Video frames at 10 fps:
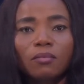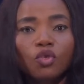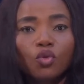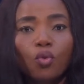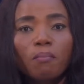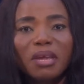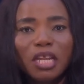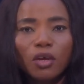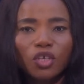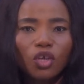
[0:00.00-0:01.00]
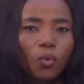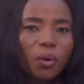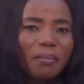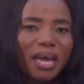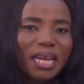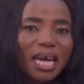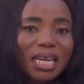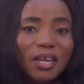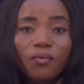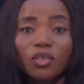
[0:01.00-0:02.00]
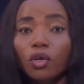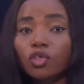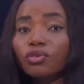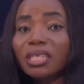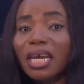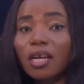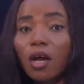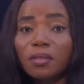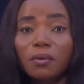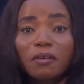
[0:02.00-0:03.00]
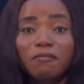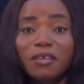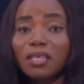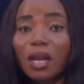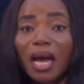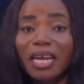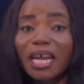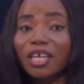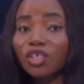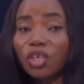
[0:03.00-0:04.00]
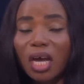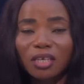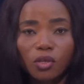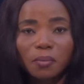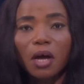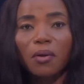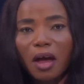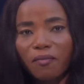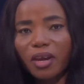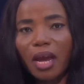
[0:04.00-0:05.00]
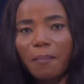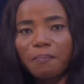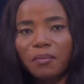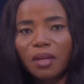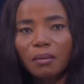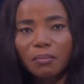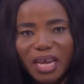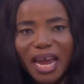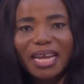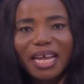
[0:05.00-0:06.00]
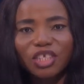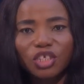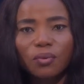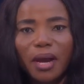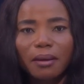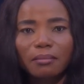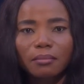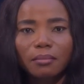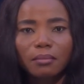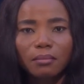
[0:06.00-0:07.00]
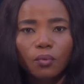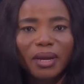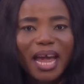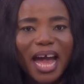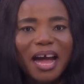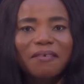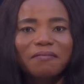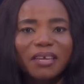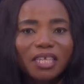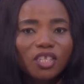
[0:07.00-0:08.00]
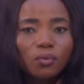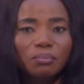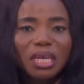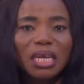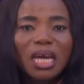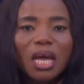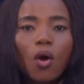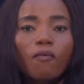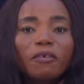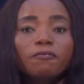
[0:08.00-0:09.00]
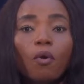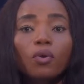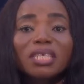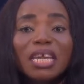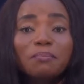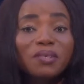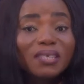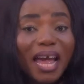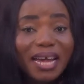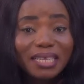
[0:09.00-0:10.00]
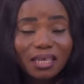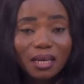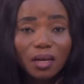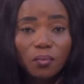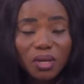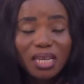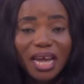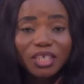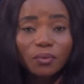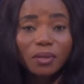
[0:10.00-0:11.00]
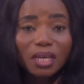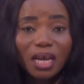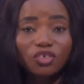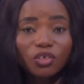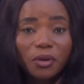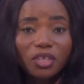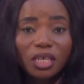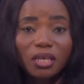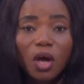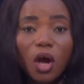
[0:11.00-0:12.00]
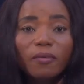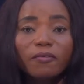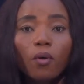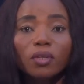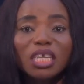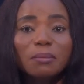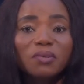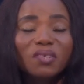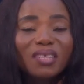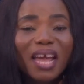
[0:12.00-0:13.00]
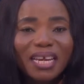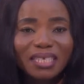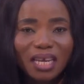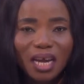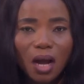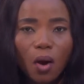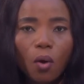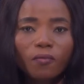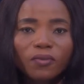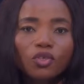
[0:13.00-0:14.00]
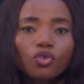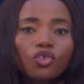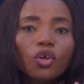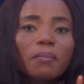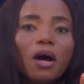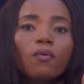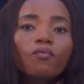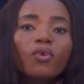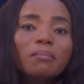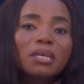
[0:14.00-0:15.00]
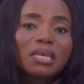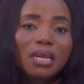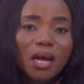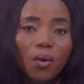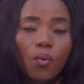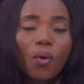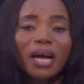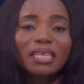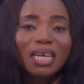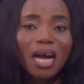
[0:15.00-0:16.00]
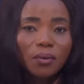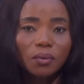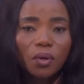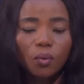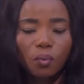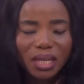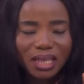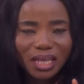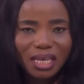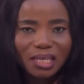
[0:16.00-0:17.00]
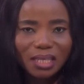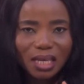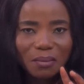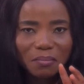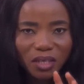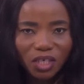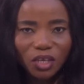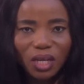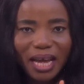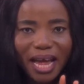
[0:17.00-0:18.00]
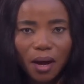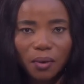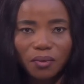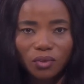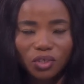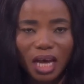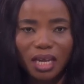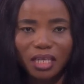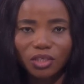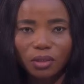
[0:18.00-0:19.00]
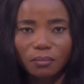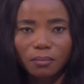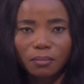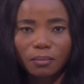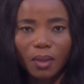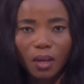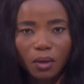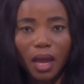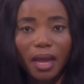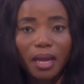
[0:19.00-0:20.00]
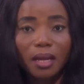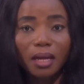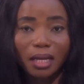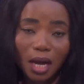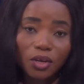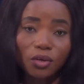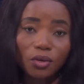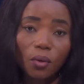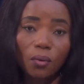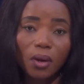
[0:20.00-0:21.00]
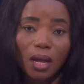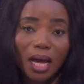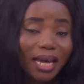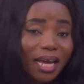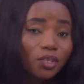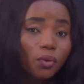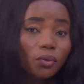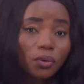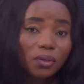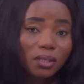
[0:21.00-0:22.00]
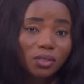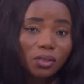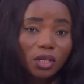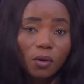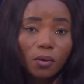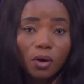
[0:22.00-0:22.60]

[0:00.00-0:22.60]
2 million young women live with untreated obstetric fistula in Asia and sub-Saharan Africa. But here in Nigeria, we have it to be over 40%. We Nigerians are contributing over 40% of the total number of women who are down with this particular health challenge. Okay, and now you know. And like I told us, it's just an